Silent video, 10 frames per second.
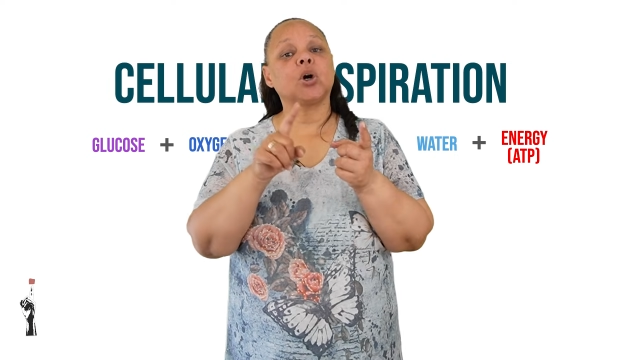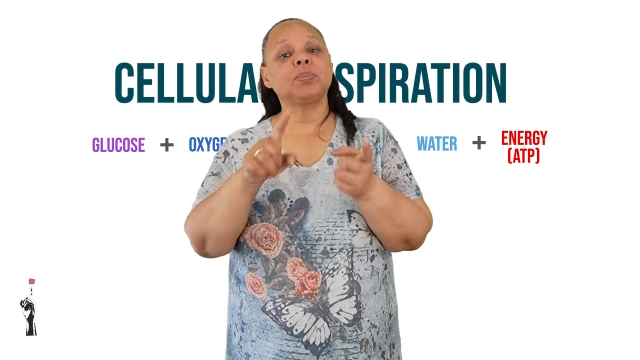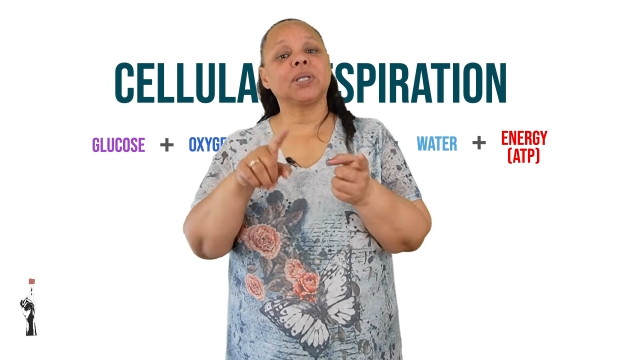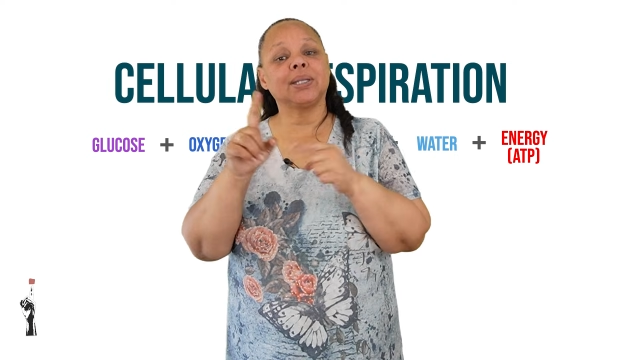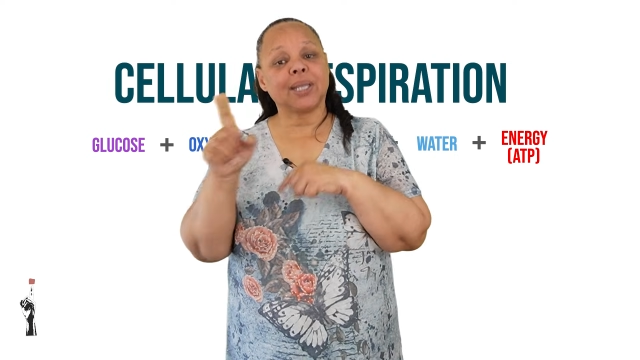
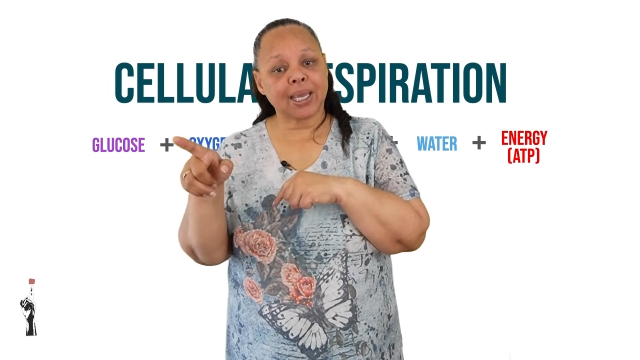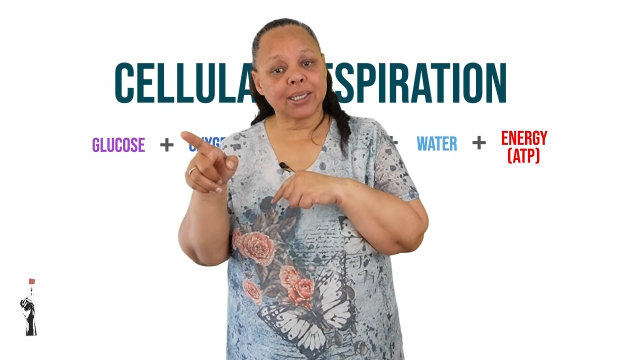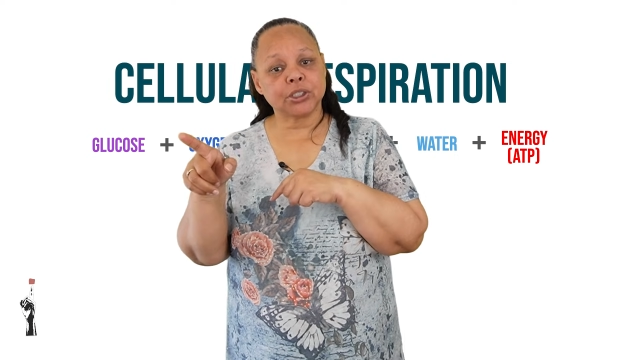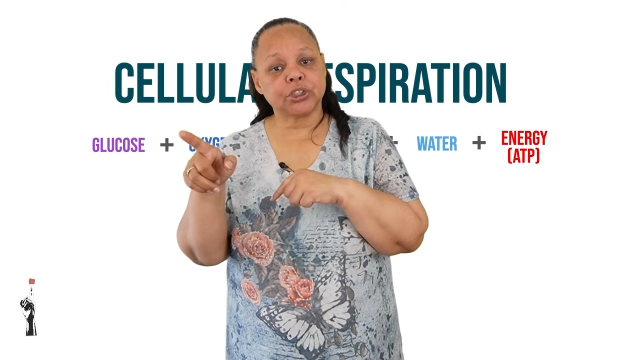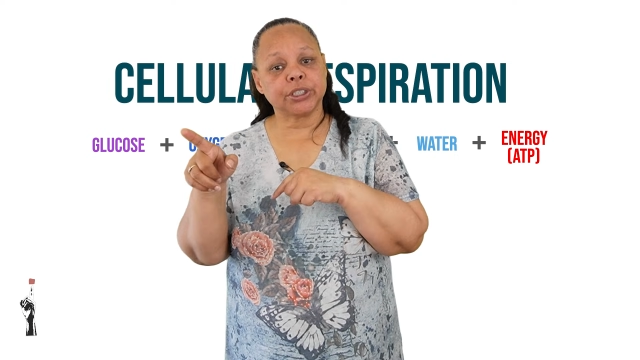obtain
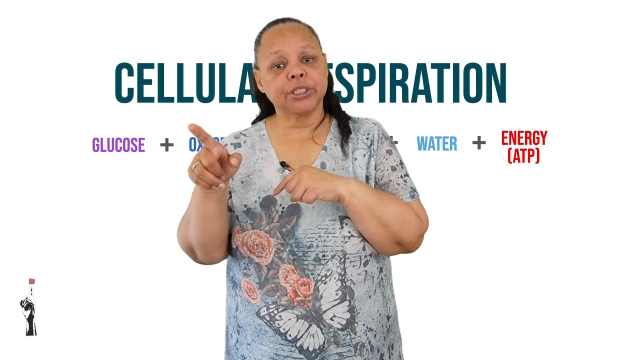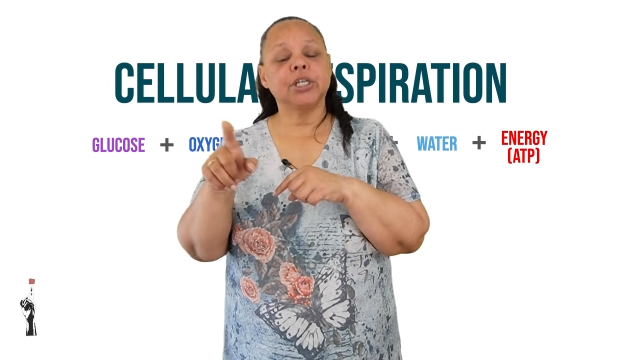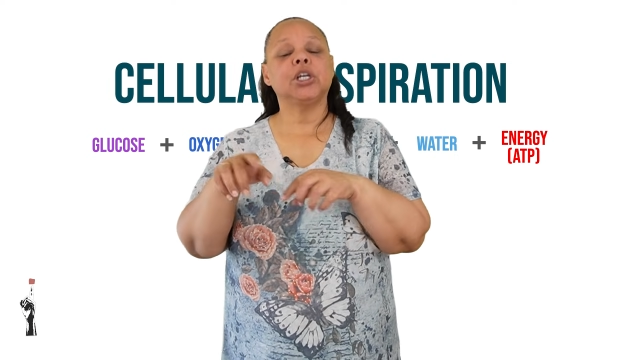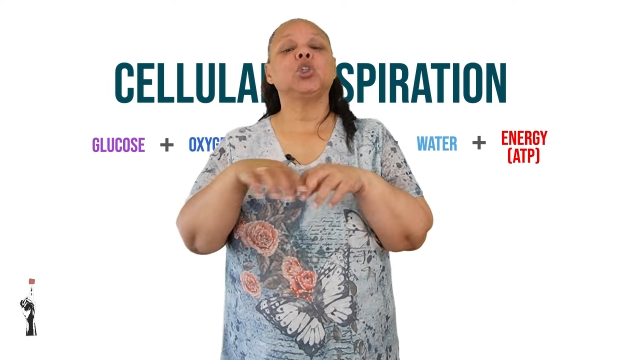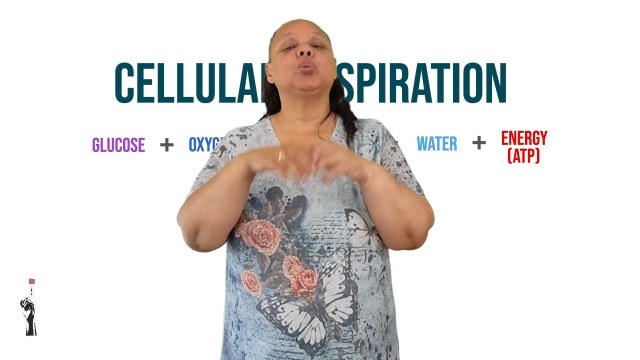energy
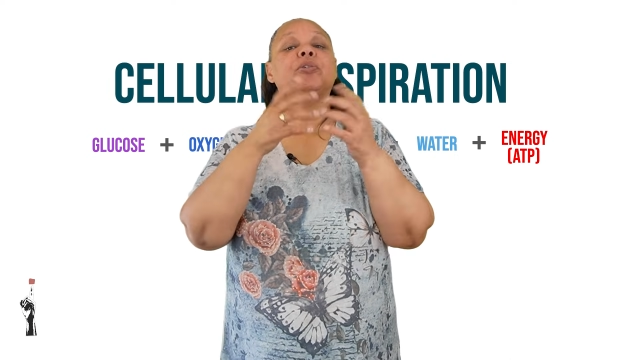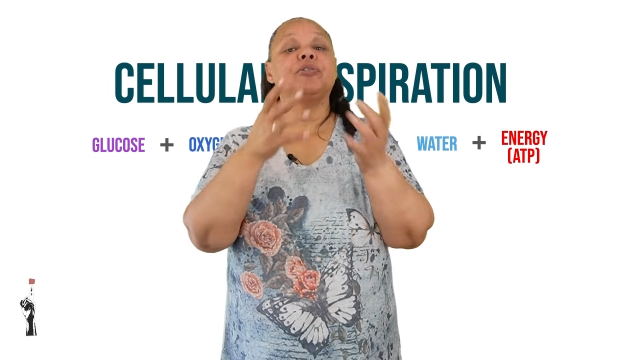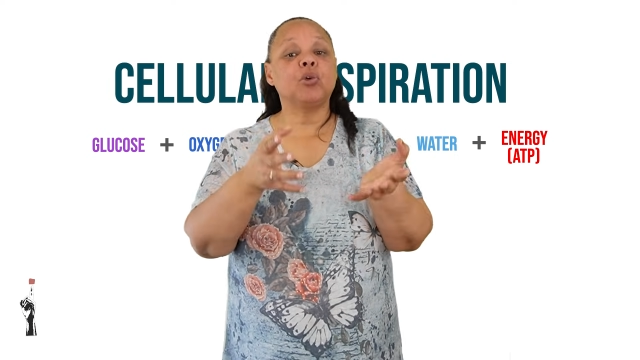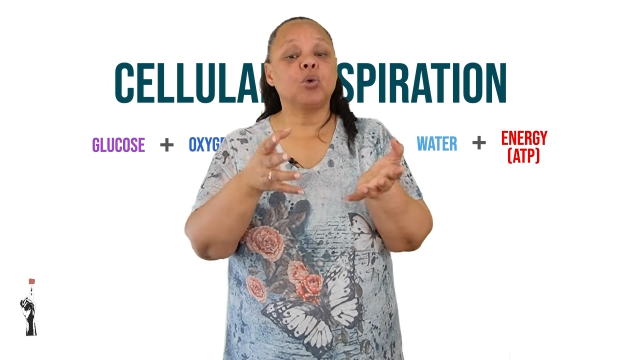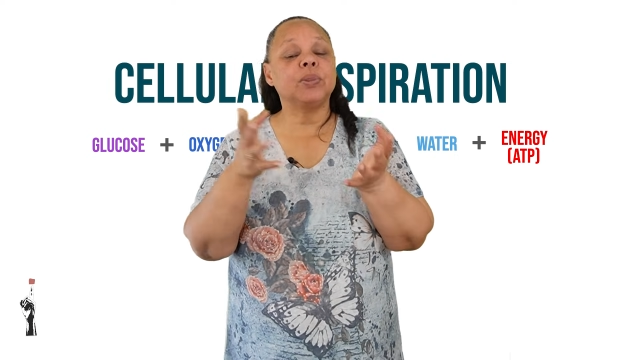to
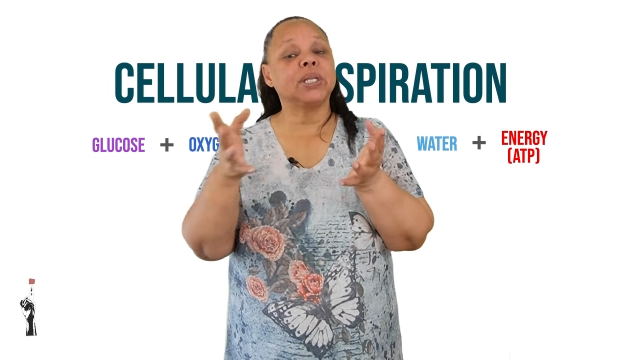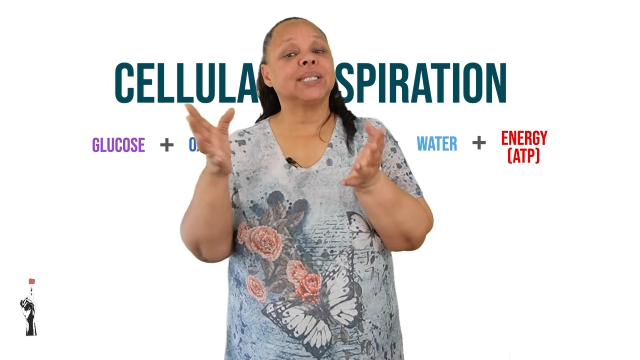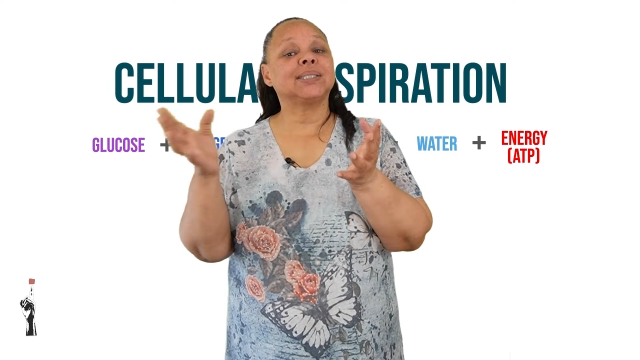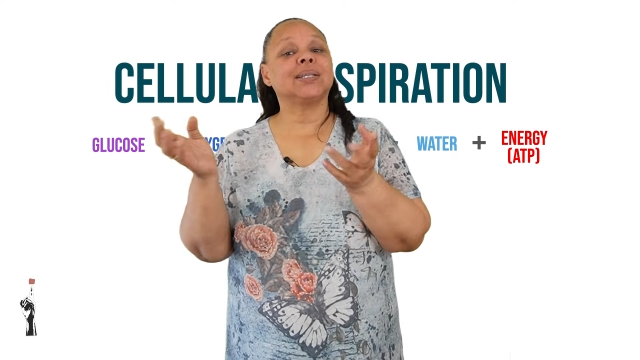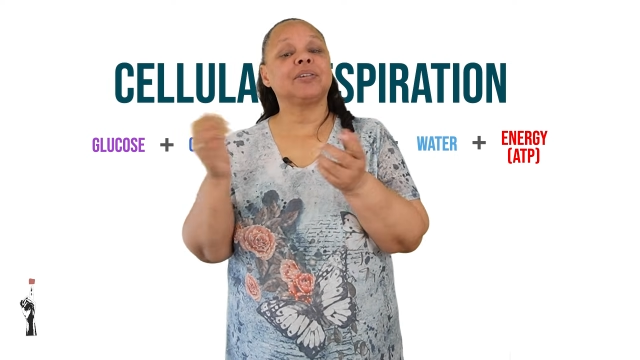perform the
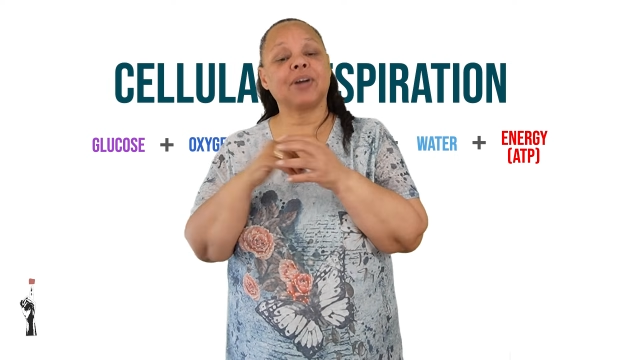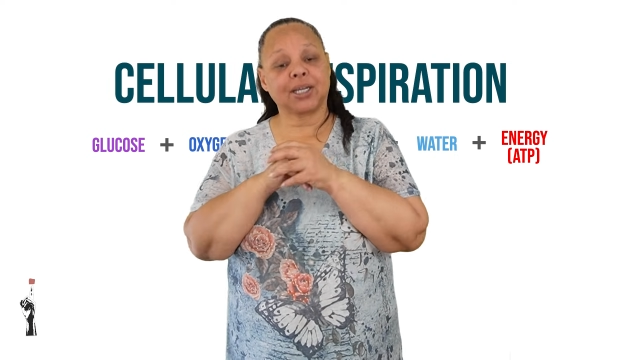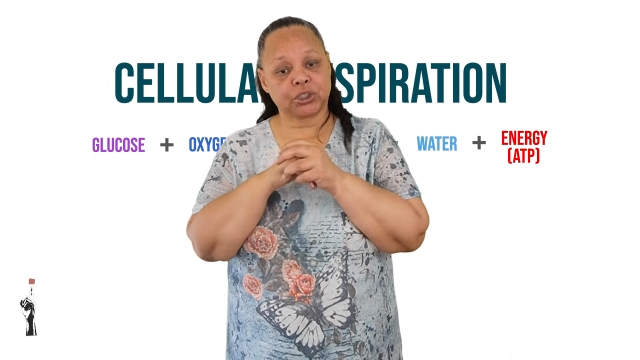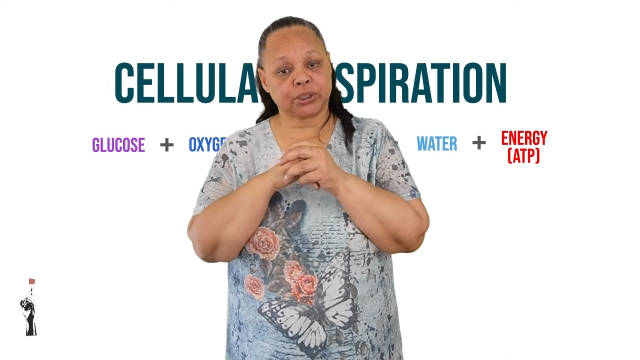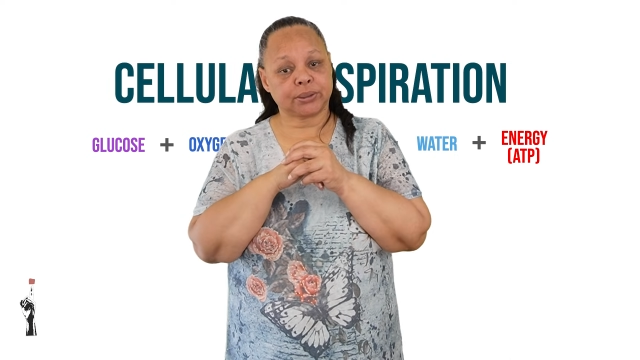necessary
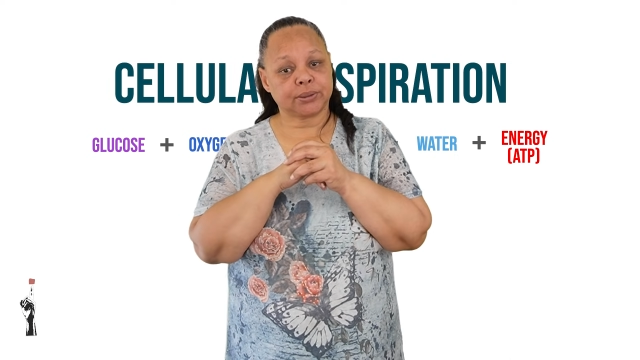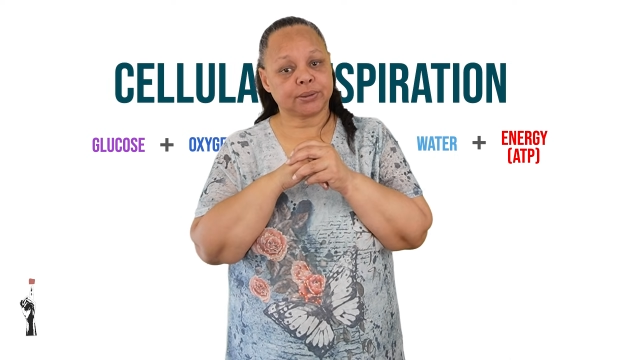function.